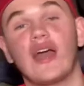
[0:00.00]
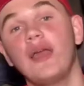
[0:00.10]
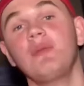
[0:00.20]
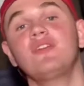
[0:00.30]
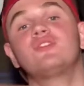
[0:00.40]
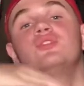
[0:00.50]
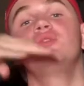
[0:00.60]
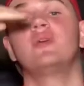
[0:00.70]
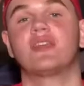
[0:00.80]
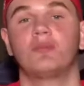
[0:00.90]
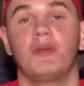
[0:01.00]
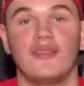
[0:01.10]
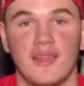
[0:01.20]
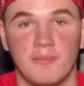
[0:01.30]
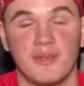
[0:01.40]
I'm here to
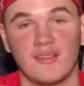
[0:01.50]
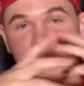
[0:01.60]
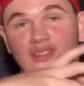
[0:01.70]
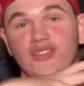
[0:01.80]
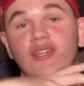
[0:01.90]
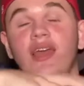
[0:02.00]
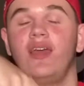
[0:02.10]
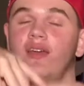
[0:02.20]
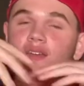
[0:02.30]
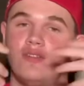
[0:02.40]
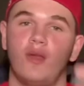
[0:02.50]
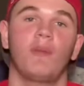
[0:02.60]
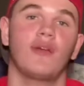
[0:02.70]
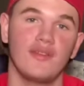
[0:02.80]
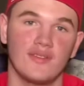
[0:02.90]
explain that because I've actually done
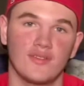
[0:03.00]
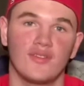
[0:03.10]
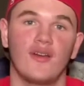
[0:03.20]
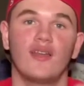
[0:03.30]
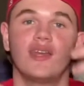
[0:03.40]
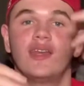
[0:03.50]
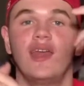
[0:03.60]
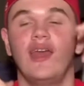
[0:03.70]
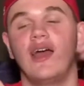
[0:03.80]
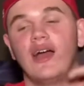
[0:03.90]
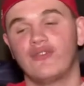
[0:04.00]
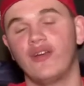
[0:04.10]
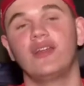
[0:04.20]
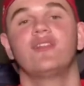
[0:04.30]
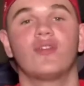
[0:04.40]
my research on it. I've
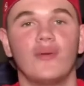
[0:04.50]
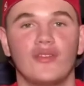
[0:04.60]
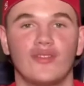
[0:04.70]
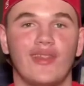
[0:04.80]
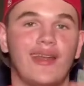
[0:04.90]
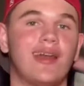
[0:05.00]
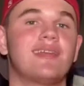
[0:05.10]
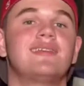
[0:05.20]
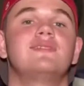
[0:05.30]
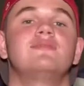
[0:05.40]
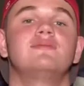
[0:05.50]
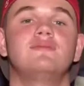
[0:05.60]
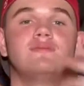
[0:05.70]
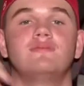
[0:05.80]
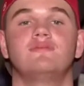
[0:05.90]
read into it so that I can
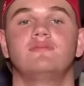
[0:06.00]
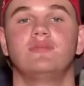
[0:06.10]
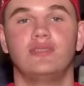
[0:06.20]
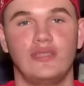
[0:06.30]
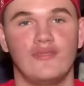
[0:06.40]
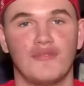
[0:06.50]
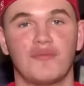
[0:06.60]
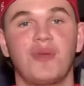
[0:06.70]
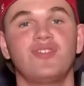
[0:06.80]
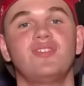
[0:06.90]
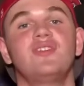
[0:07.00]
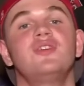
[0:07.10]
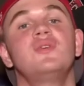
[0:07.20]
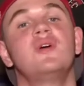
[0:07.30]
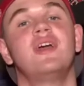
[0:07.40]
give the information to
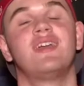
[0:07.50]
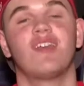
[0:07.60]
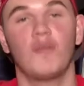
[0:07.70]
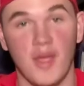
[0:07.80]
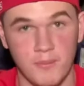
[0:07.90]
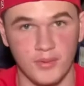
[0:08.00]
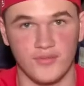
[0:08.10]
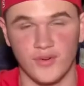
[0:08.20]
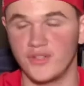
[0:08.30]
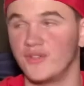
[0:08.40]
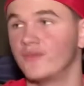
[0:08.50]
you, give my input for you.